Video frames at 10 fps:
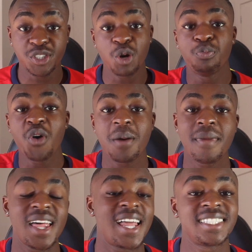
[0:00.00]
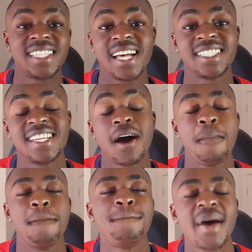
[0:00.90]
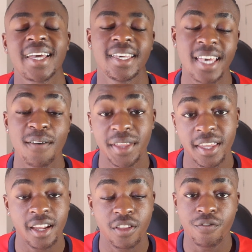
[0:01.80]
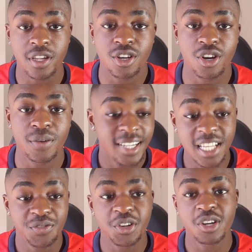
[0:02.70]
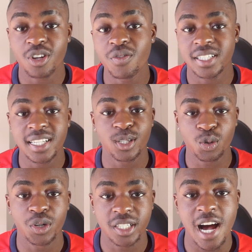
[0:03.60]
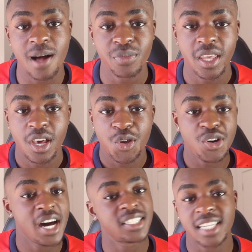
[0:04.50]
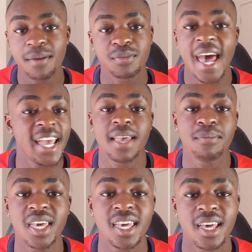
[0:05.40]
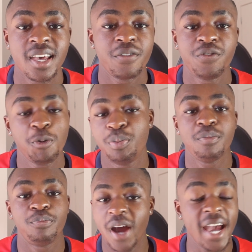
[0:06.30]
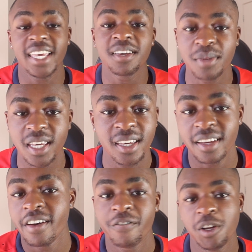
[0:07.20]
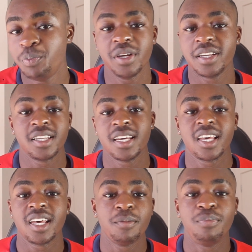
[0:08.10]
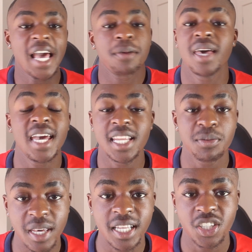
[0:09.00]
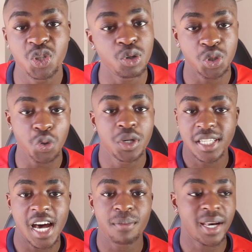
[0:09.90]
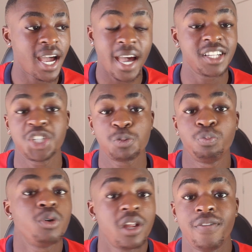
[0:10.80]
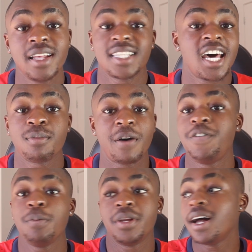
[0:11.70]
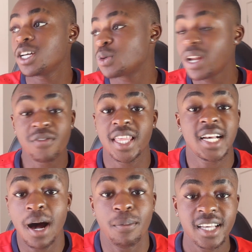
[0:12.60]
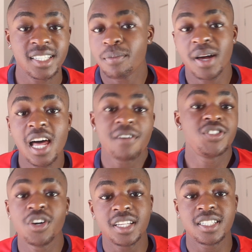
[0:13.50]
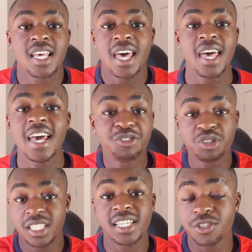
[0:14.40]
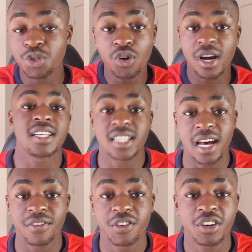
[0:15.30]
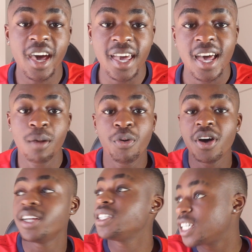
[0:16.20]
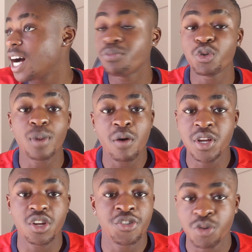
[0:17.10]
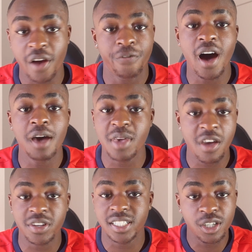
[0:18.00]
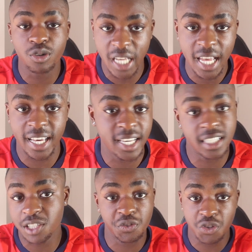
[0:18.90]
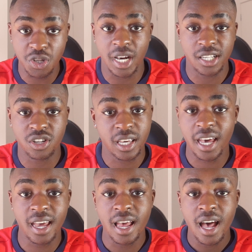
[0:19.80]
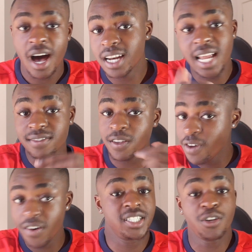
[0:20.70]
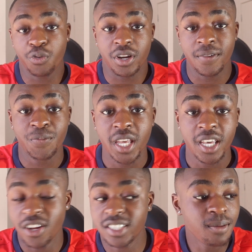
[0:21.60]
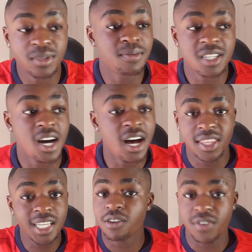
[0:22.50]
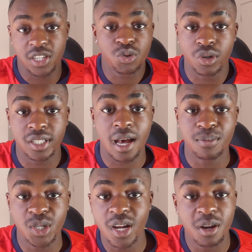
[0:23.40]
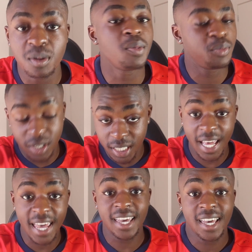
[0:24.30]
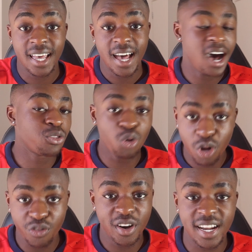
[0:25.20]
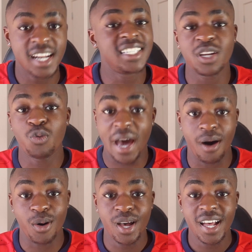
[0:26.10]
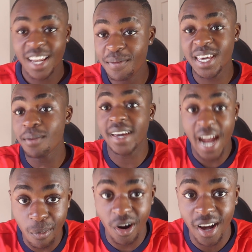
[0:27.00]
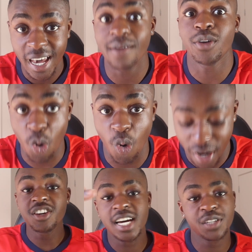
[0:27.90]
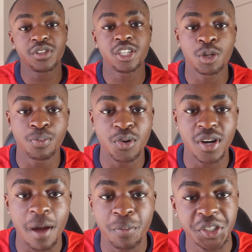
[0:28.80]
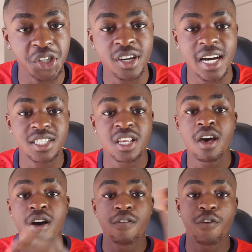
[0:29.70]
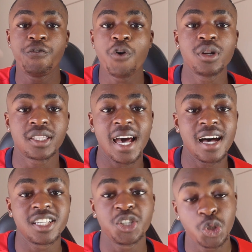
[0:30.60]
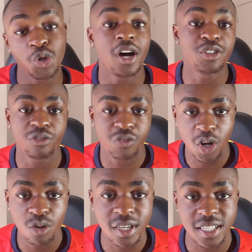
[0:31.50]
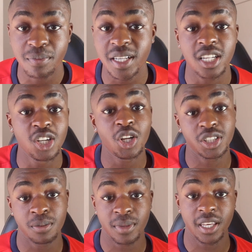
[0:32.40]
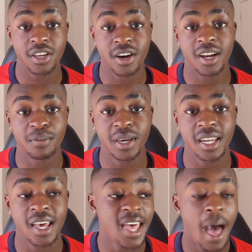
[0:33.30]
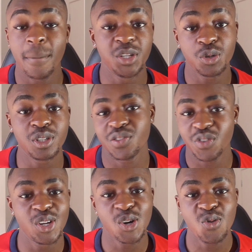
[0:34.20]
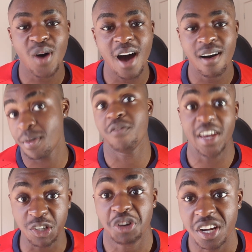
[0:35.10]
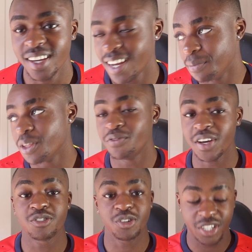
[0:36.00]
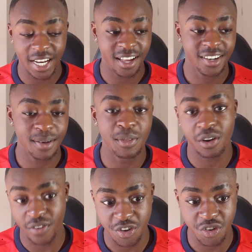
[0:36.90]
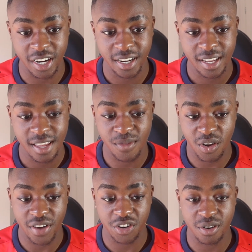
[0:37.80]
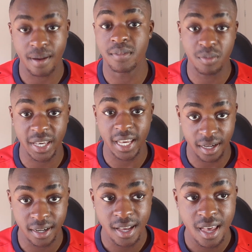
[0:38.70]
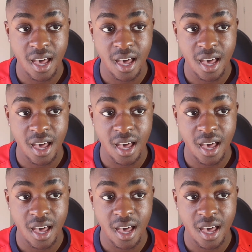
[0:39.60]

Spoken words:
It's your boy man like Tatty and I'm back again with another video. Today's video is obviously a story time. You guys kept nagging me, flipping bragging me, flipping blackmailing me to do a story time like I can just pull events out of my flipping ass whenever they come. It's like my life's not as interesting as your guys' life, okay? That bird doesn't come through my window and try to find me every single day like it does for you guys, okay? Our lives are very different. You know, sometimes I can't think of any story times, you know what I mean? But today, I thought of one and I said, wow, let me get my camera and record. Thank you guys for the support. I appreciate you guys. For 4,200 followers, it means a lot to me, you know what I mean? I've been doing this for a little while. I'm a veteran. No, I'm not a veteran, chill out. I'm not a veteran. I'm a beginner.